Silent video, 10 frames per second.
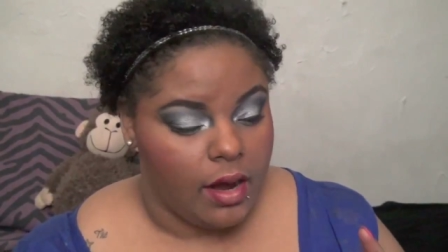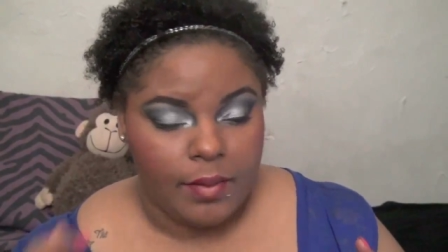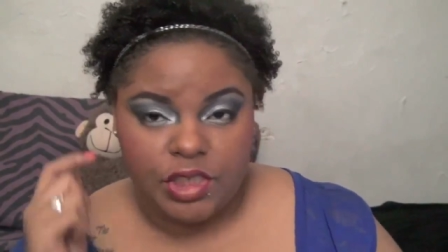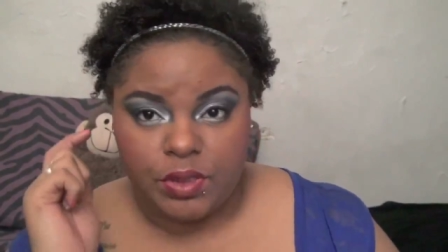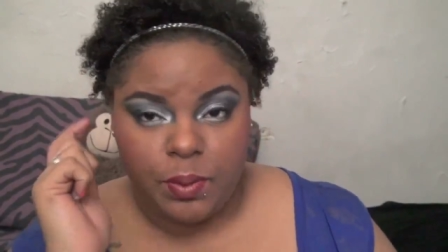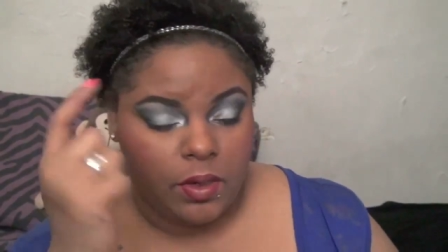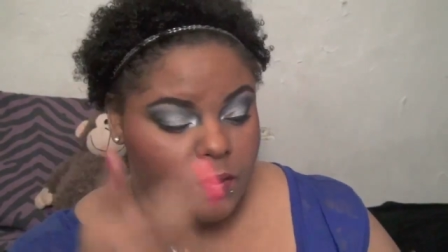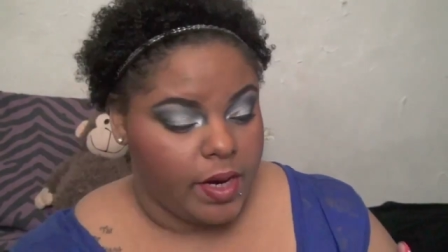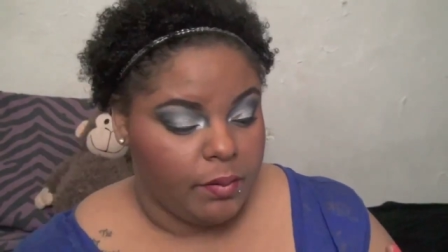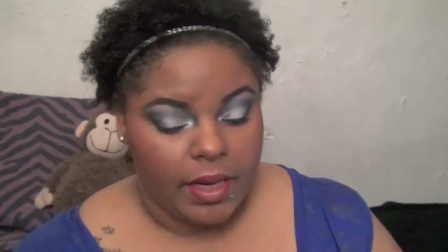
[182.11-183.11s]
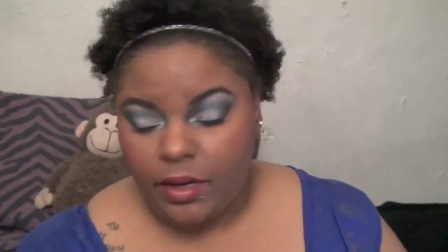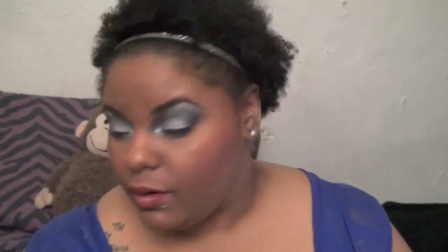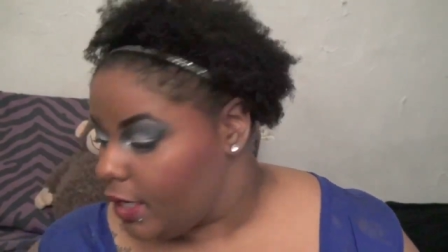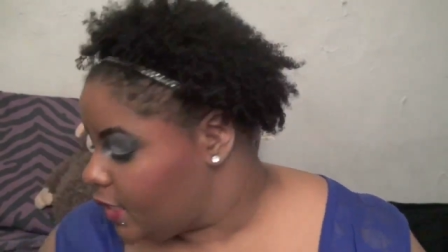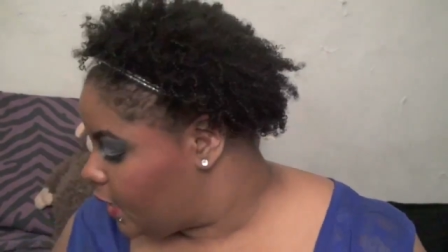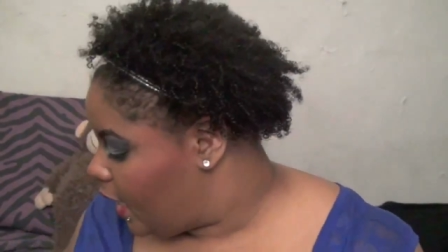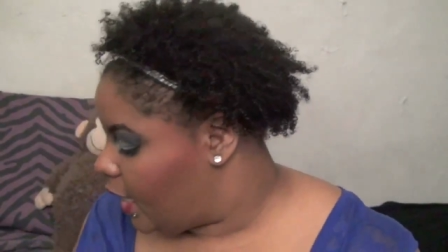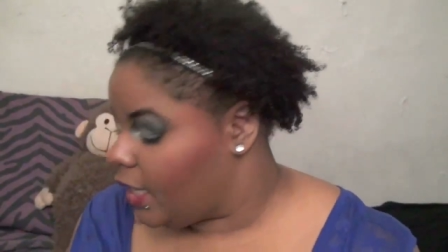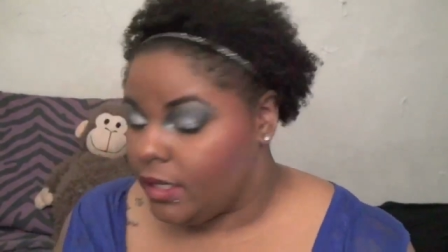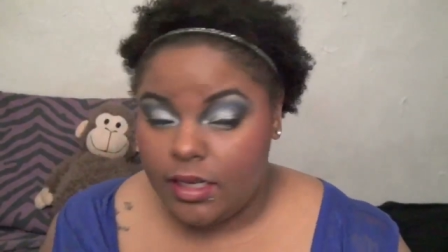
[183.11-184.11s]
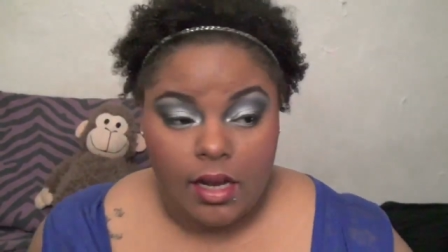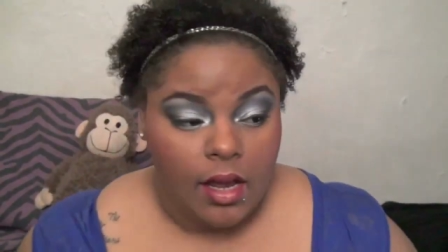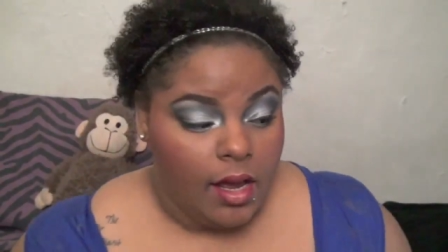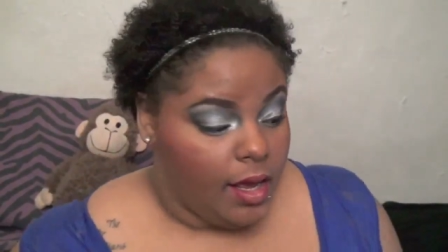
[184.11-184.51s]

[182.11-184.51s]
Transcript: Um, I just put it right in my crease and